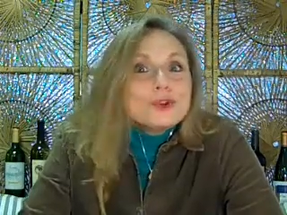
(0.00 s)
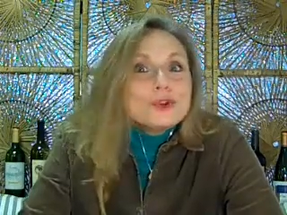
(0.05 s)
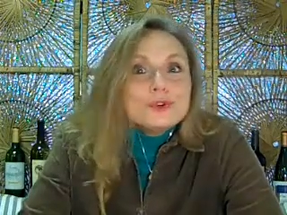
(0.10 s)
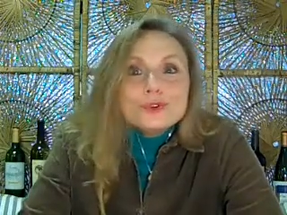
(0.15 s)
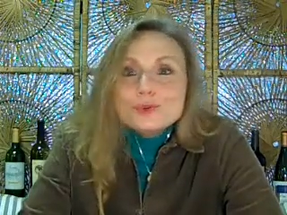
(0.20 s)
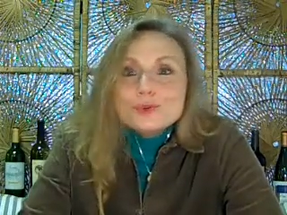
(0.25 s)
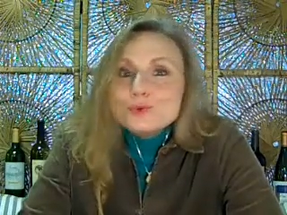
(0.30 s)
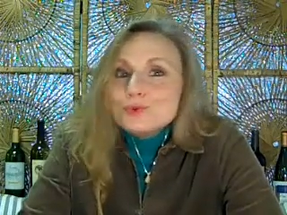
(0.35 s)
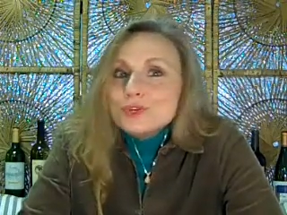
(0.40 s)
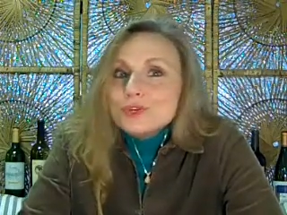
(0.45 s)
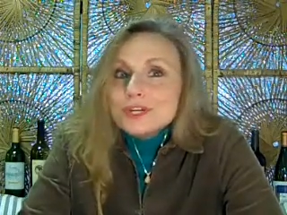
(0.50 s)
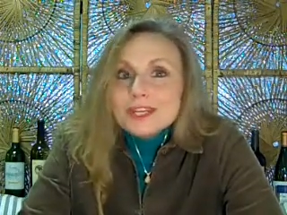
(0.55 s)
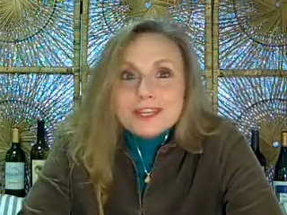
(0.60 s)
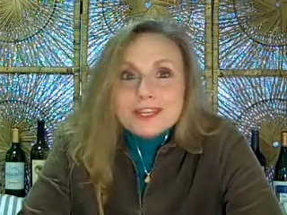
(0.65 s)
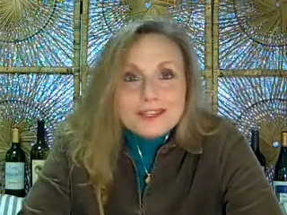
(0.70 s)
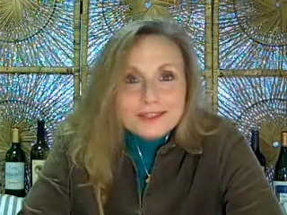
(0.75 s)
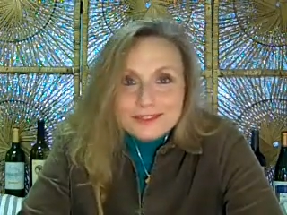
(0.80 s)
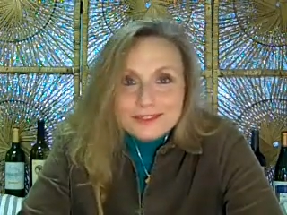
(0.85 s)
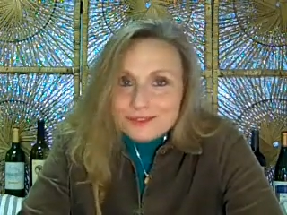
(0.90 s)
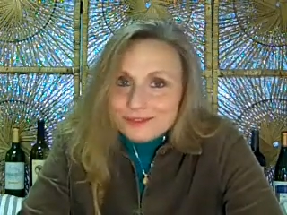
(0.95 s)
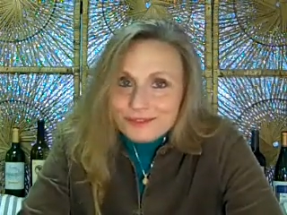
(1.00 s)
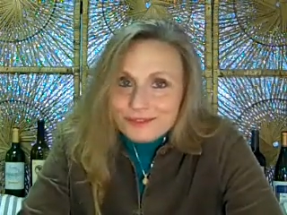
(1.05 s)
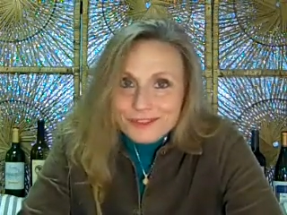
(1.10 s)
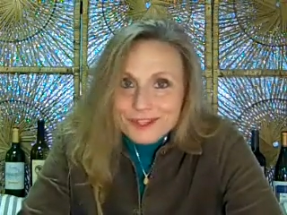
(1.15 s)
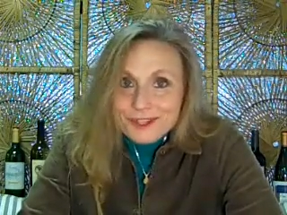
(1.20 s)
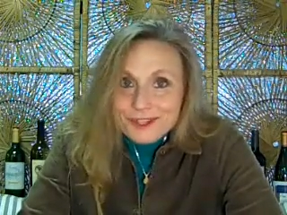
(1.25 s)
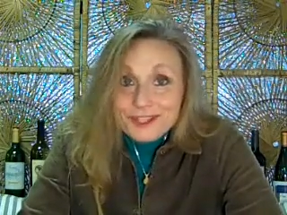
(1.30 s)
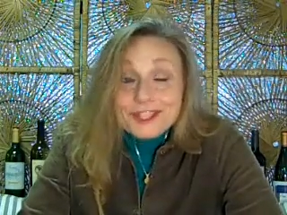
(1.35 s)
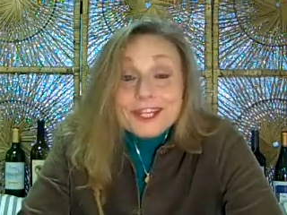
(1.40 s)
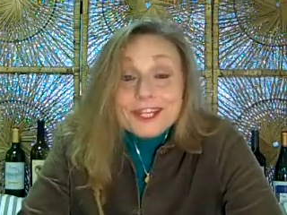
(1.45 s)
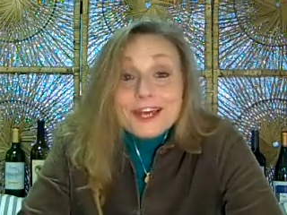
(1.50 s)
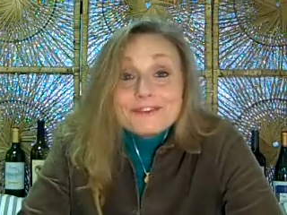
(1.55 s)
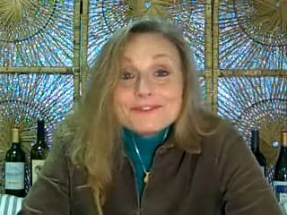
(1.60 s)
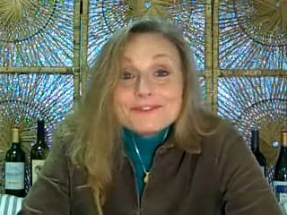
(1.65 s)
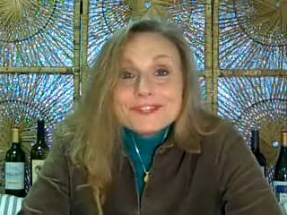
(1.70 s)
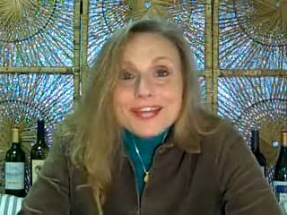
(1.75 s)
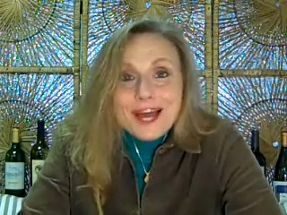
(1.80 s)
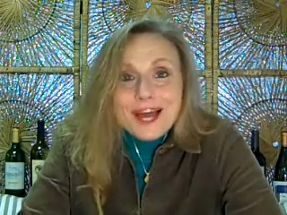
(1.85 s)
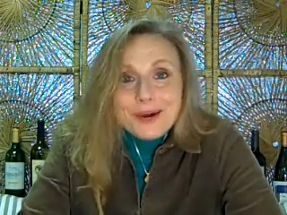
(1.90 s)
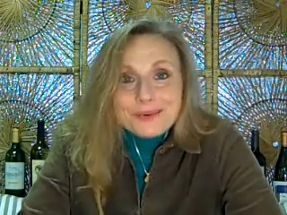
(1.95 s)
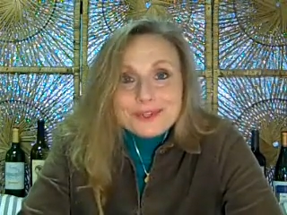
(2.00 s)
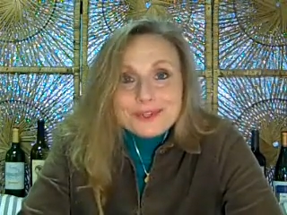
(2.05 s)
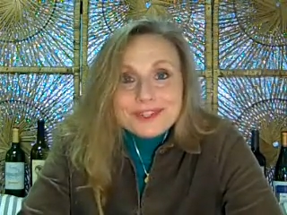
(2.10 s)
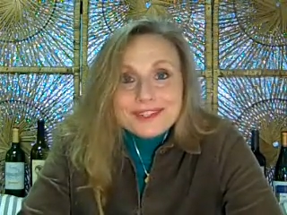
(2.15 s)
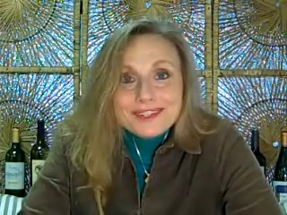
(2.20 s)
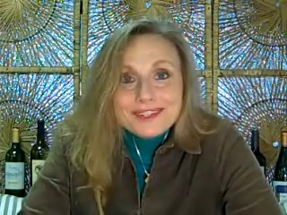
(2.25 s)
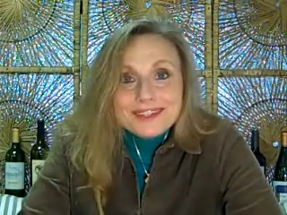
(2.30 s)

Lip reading: you needn't feel left out.